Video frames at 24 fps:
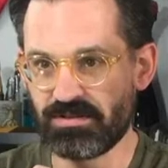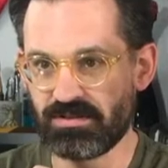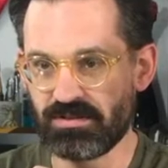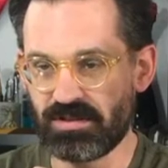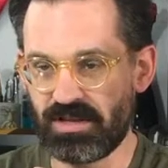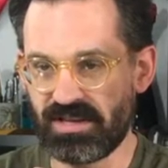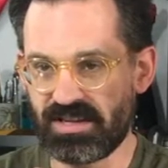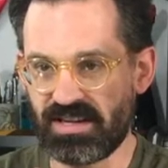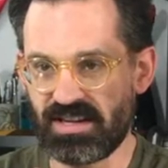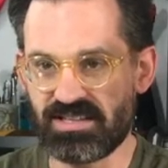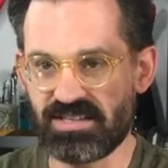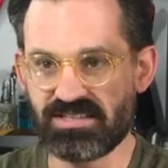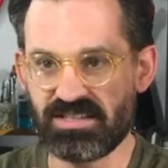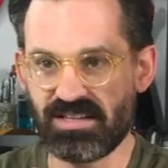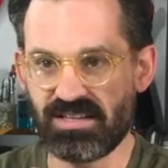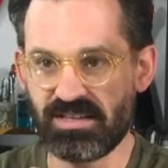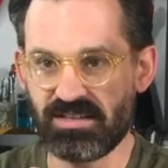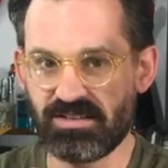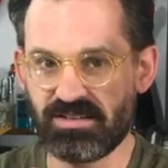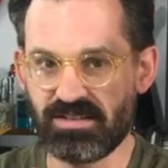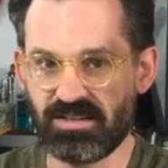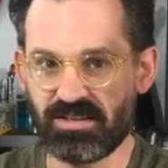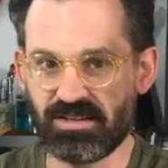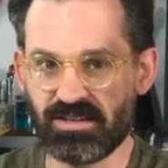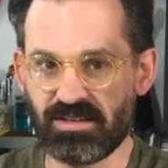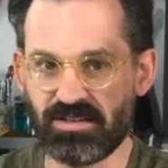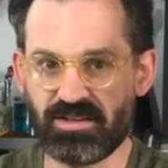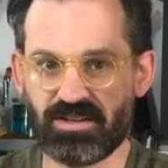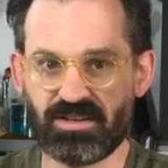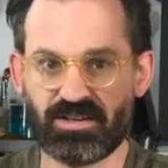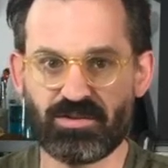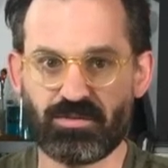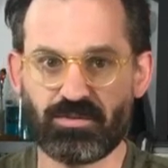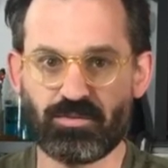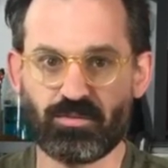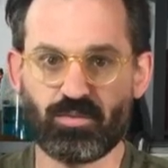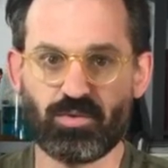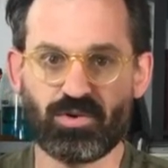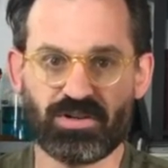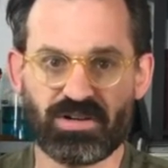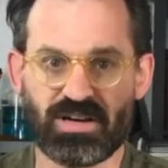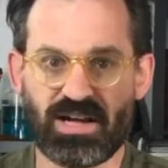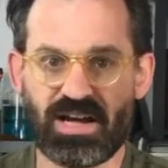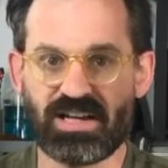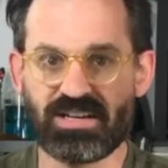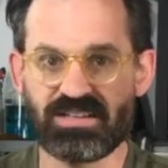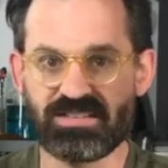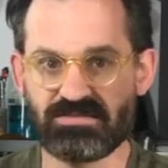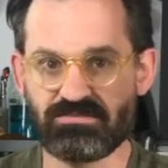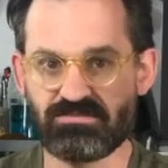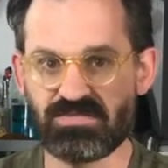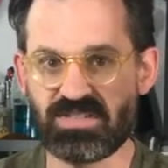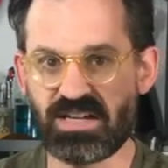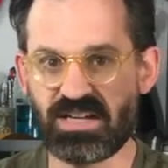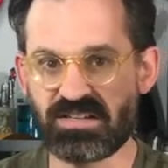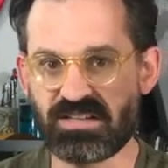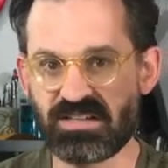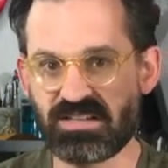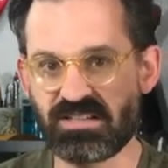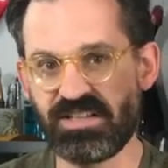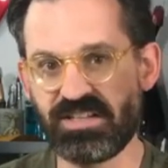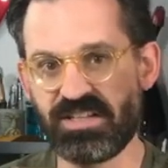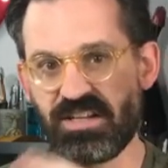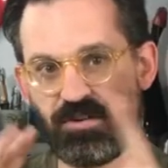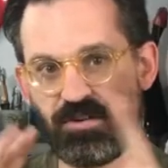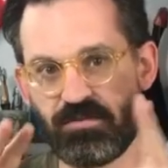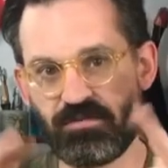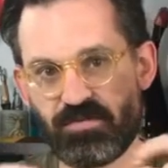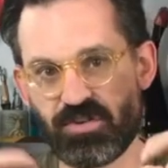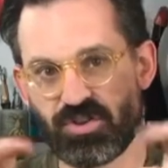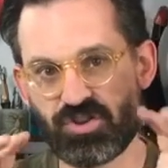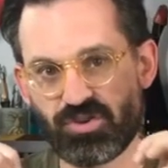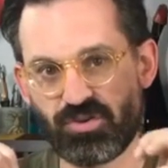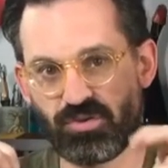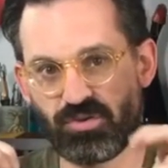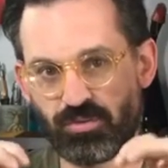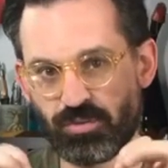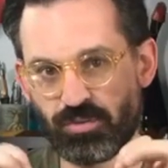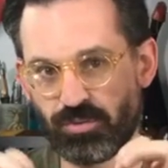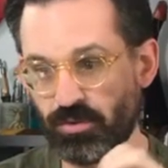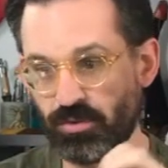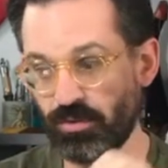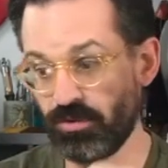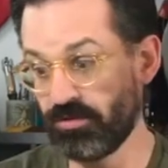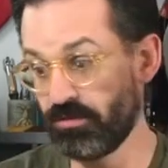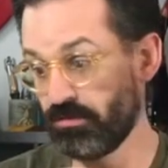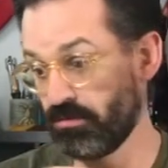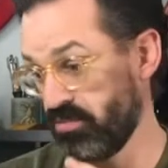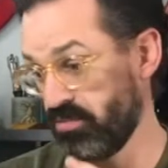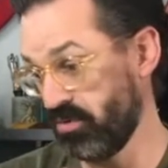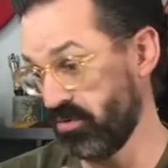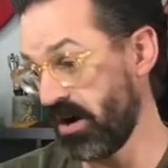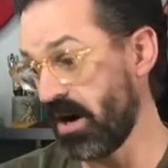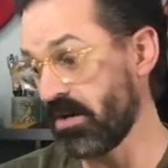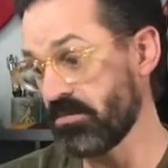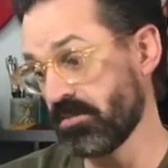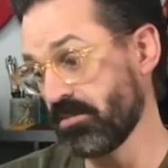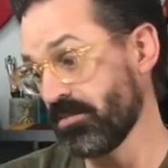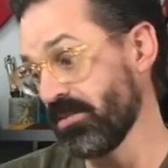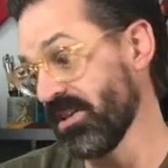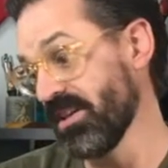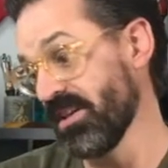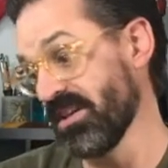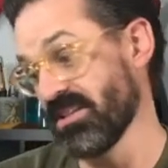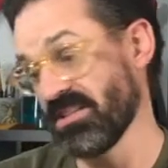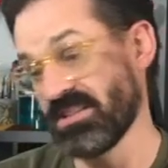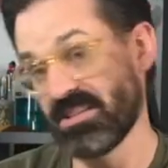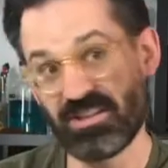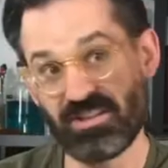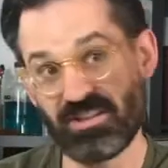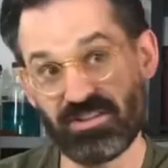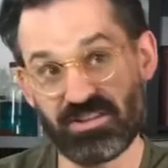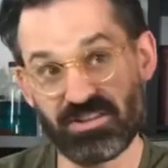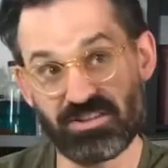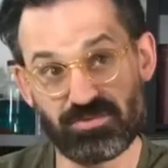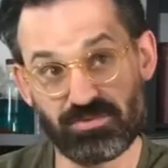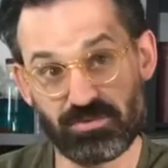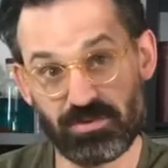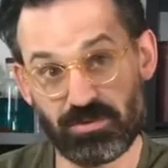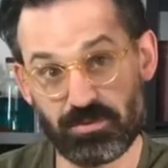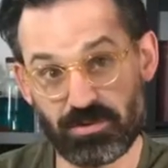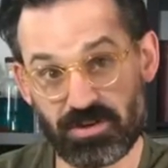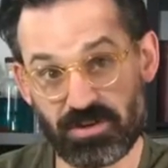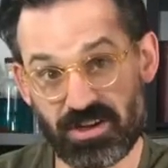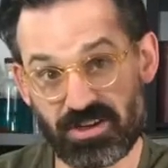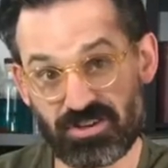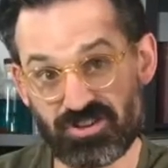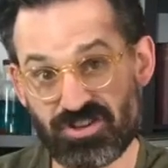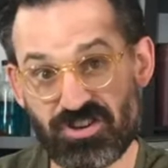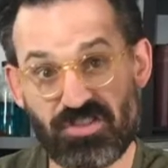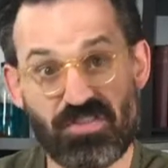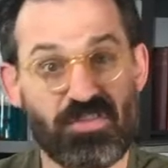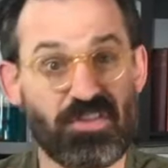like I said, there there were not technically official rules probably until this reproduction.